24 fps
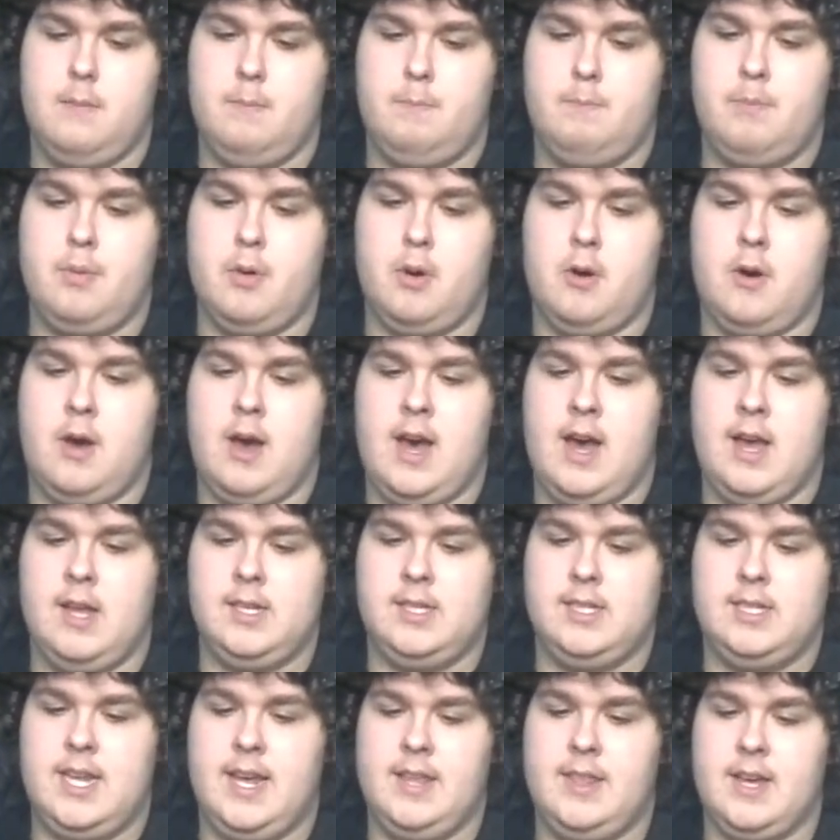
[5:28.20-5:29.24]
But I'd
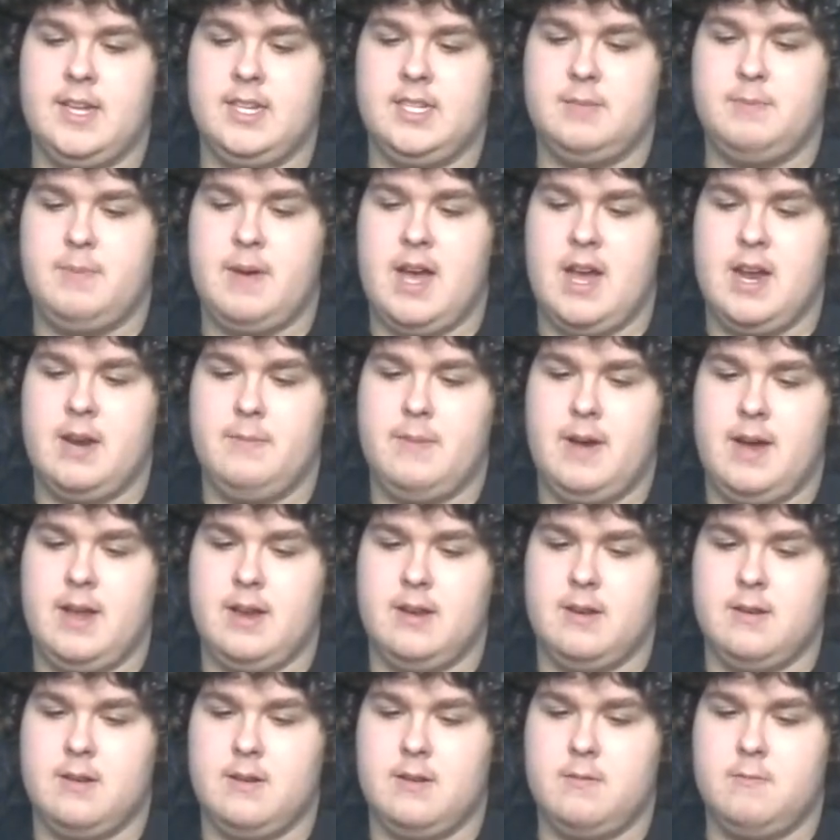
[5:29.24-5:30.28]
say that
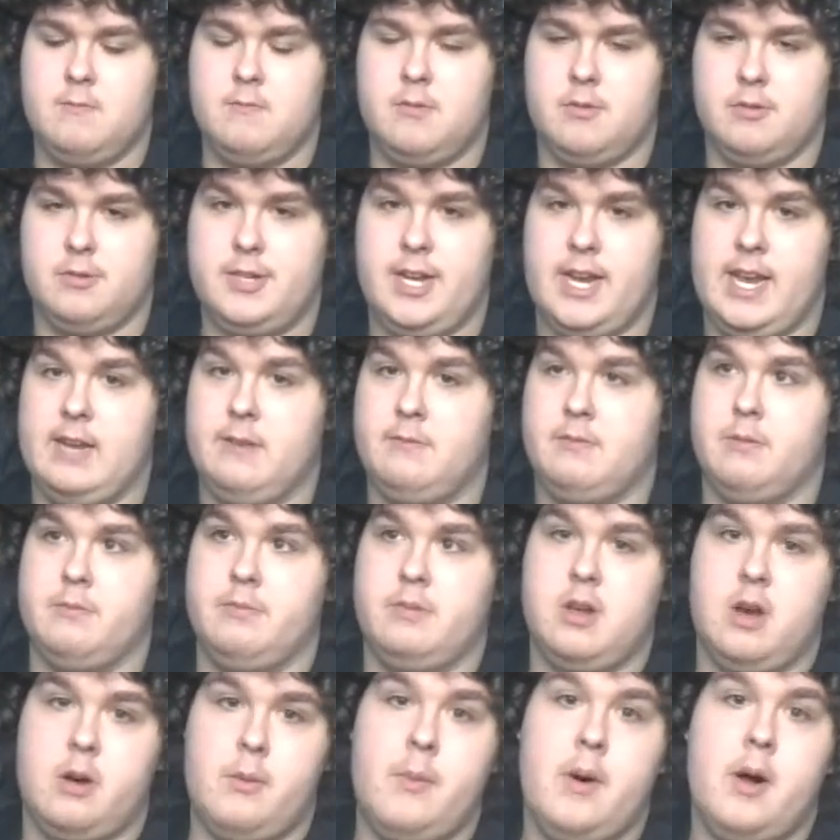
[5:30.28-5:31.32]
Spider-Man will change from
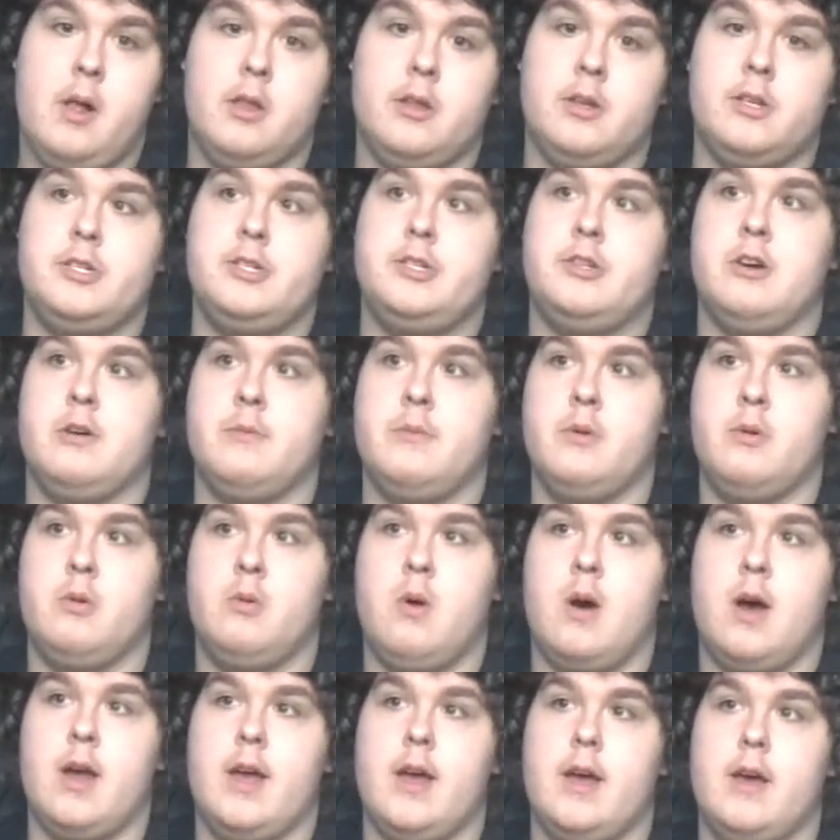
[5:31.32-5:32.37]
Tom Holland to Tom
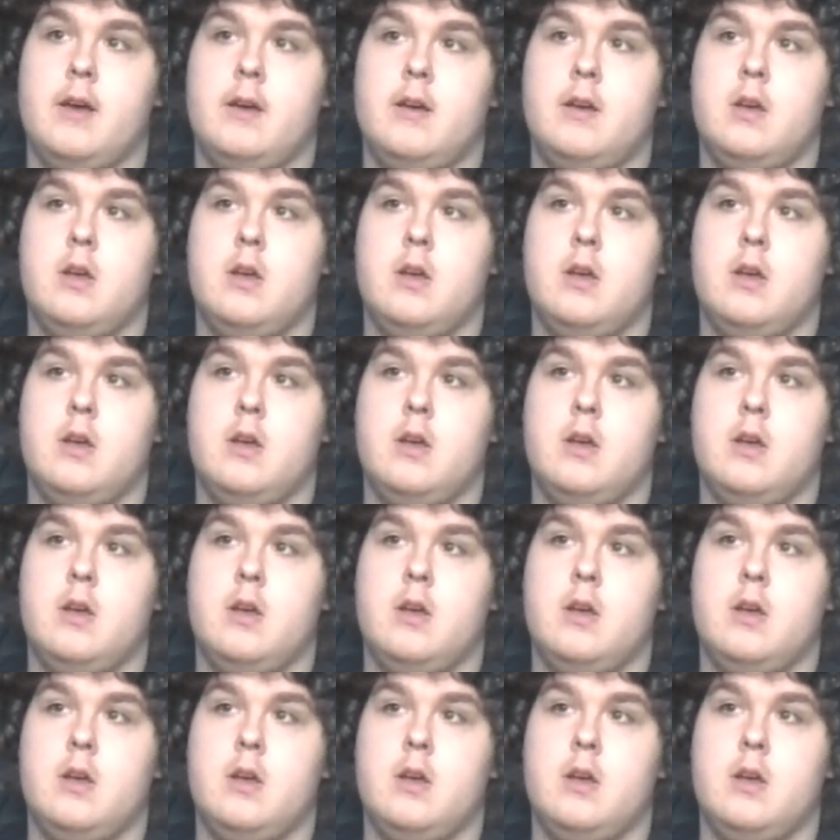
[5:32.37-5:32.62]
Maguire